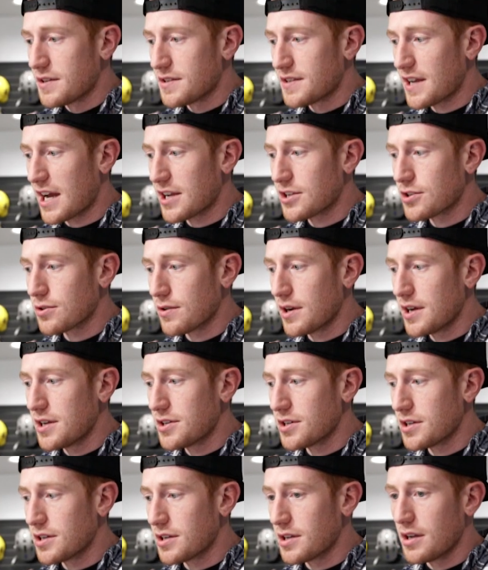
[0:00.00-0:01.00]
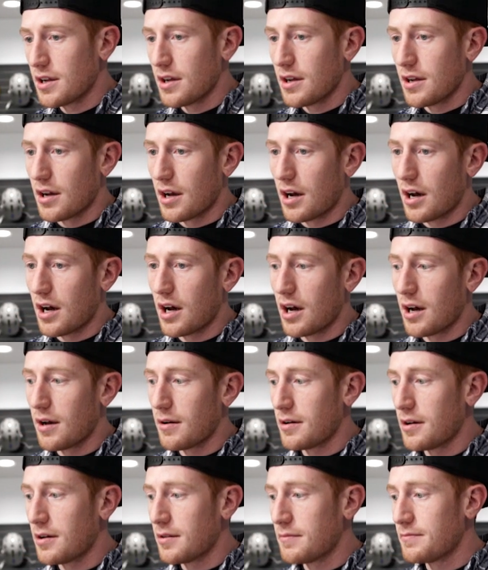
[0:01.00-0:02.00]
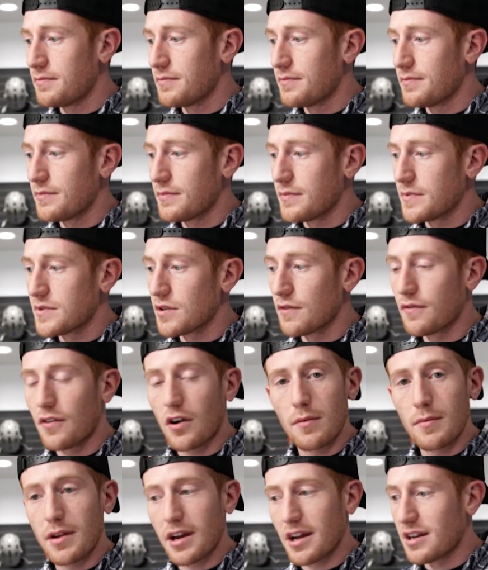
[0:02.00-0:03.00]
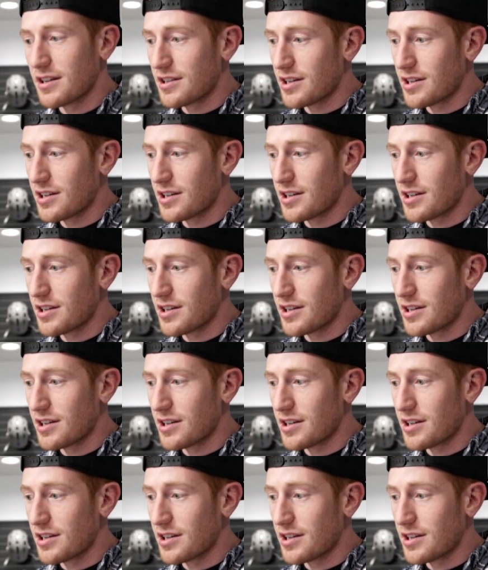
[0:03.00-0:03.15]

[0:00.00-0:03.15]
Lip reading: Saturation, so far I'm not gonna